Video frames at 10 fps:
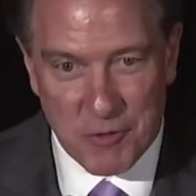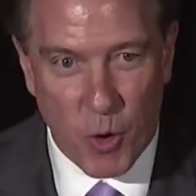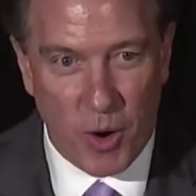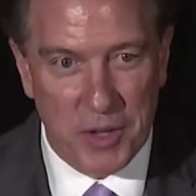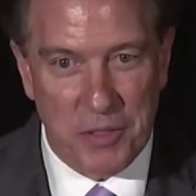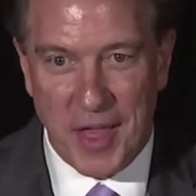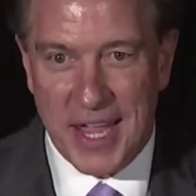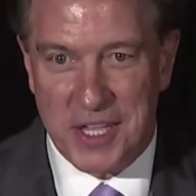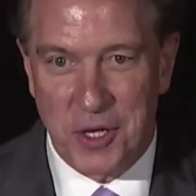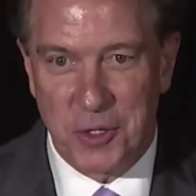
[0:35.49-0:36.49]
Dave Gorin,
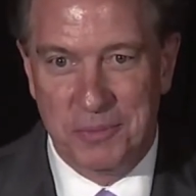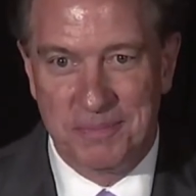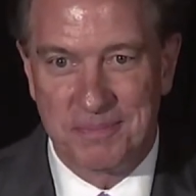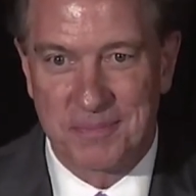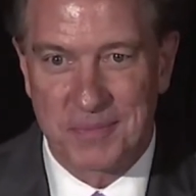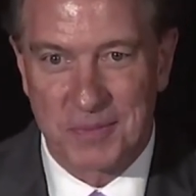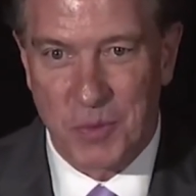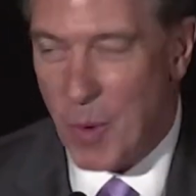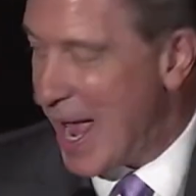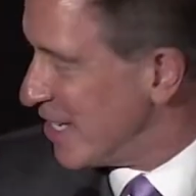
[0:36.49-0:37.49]
thank you.
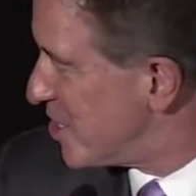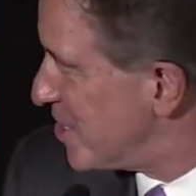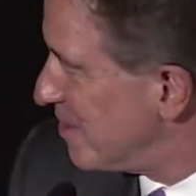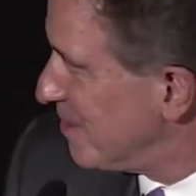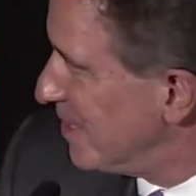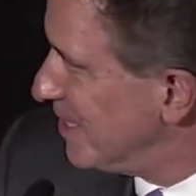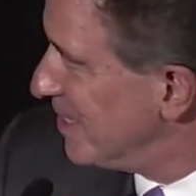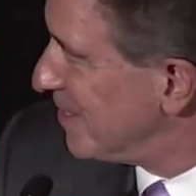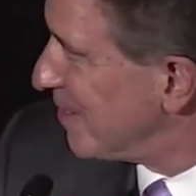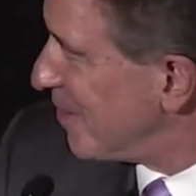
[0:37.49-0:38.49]
Wes,
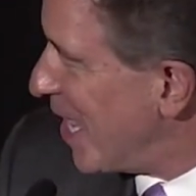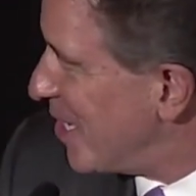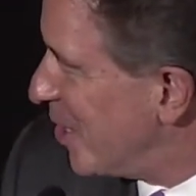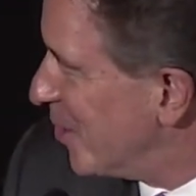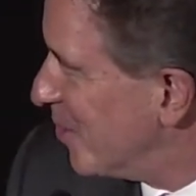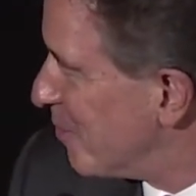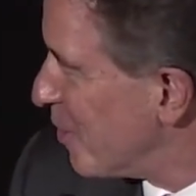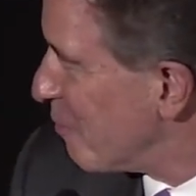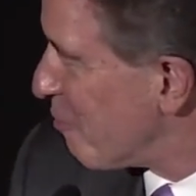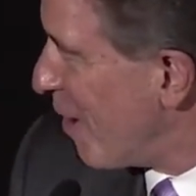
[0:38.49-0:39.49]
thank you
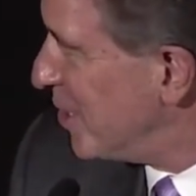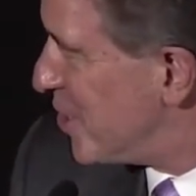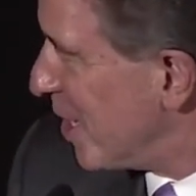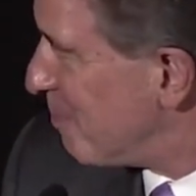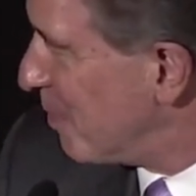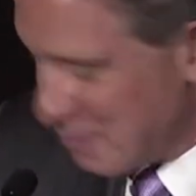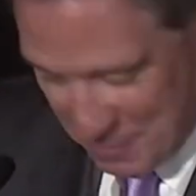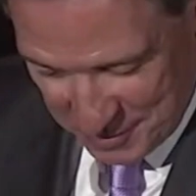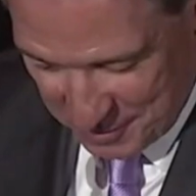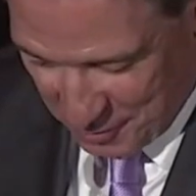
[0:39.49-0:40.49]
for your friendship
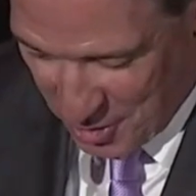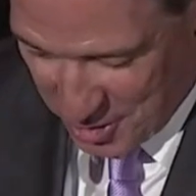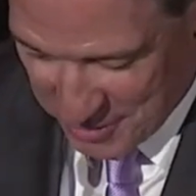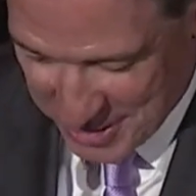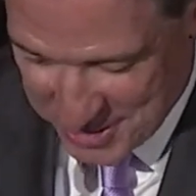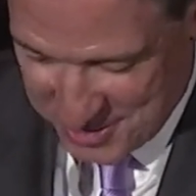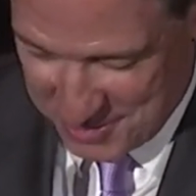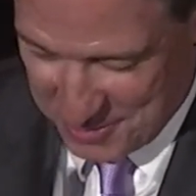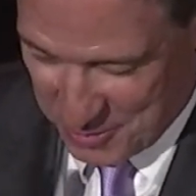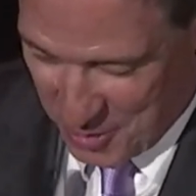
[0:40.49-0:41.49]
and for all
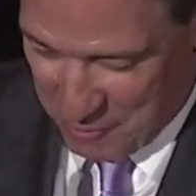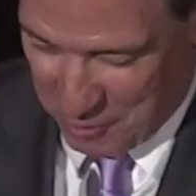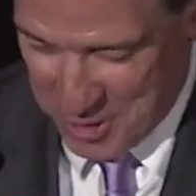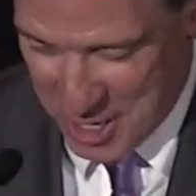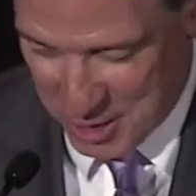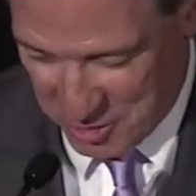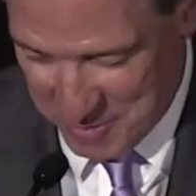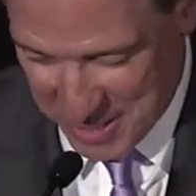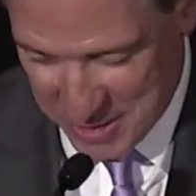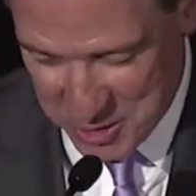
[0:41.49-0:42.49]
these wonderful
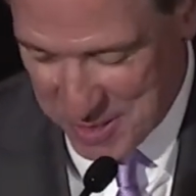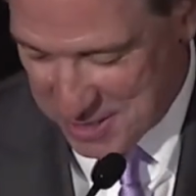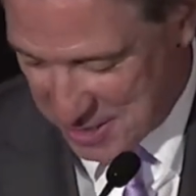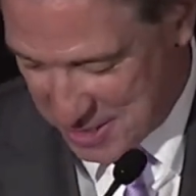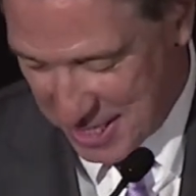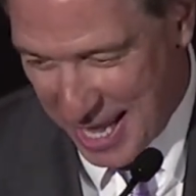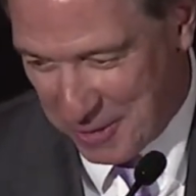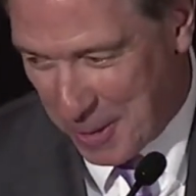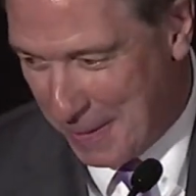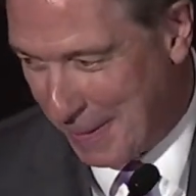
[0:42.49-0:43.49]
years we've been in this business
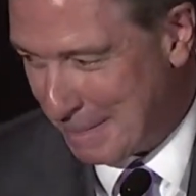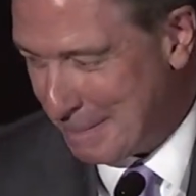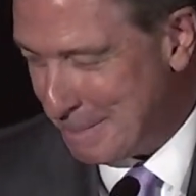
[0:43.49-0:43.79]
together.